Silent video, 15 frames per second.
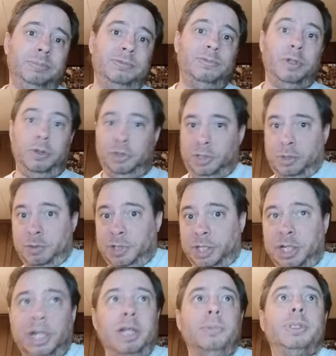For those of you who think
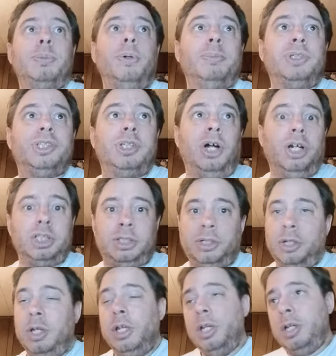that In This Moment
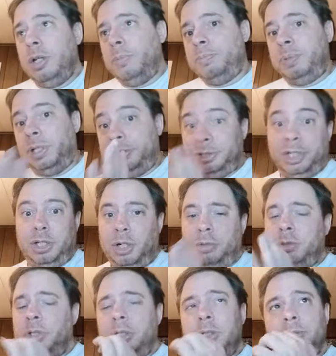sucks, but they
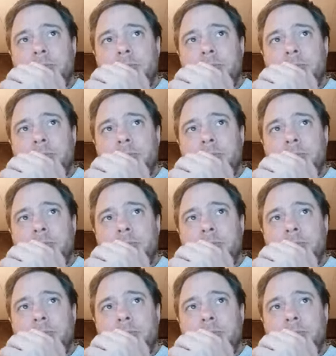don't.